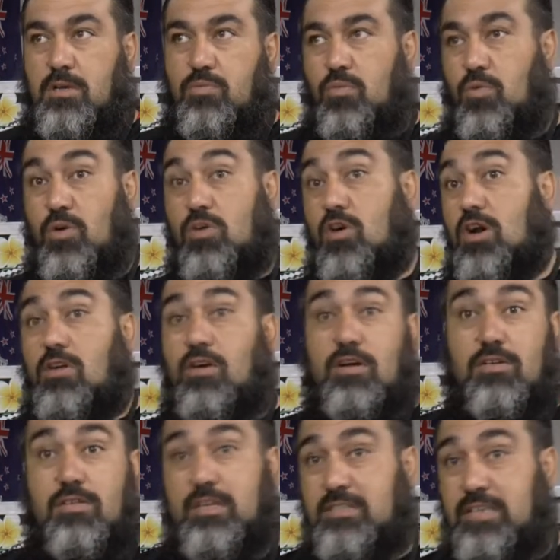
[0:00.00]
we were kind of like
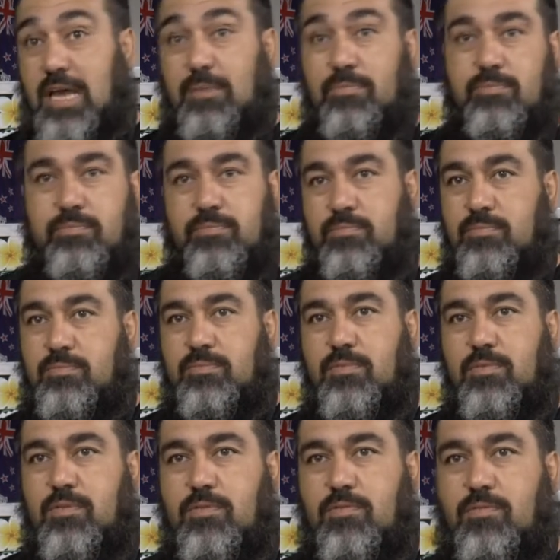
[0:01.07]
on the same
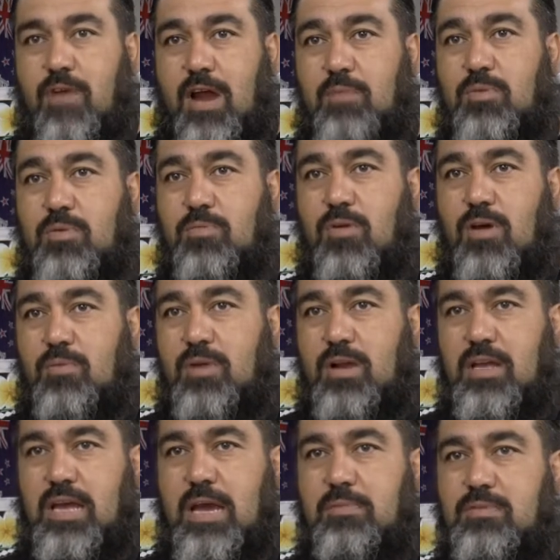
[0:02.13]
frame of mind when
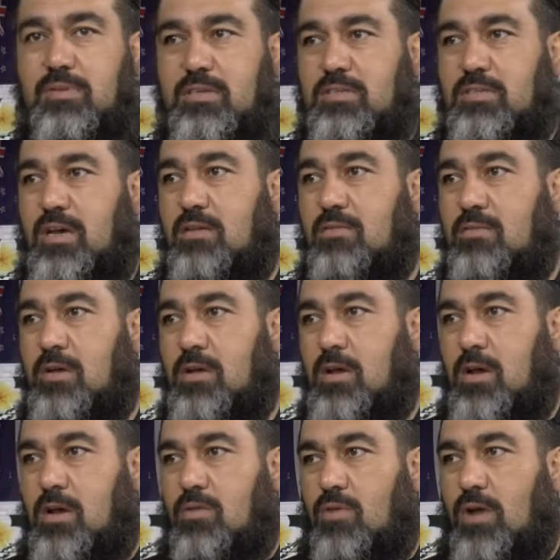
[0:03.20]
it came to it. So
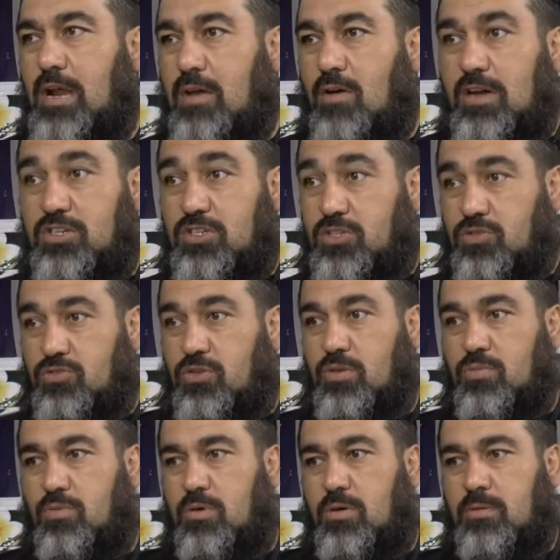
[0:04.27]
really I just drew
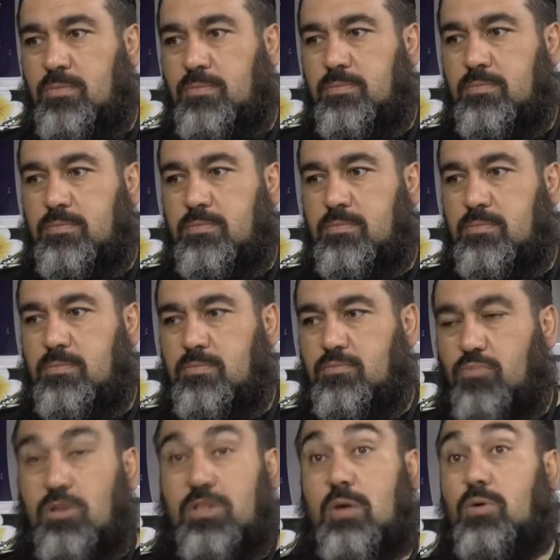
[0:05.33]
what
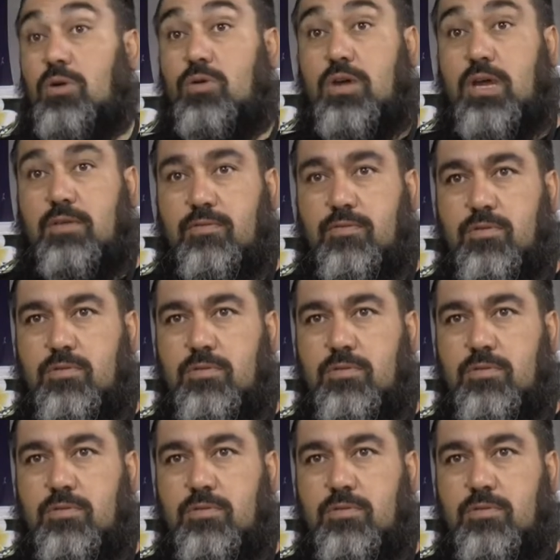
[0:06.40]
they were looking for.